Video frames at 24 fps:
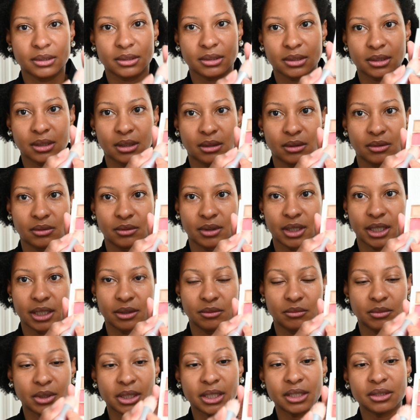So
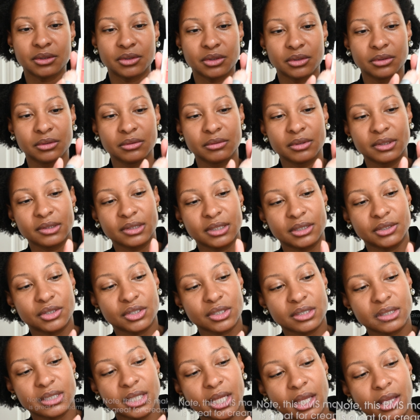what I do is I
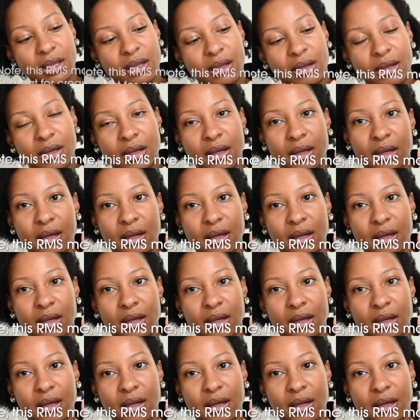just take,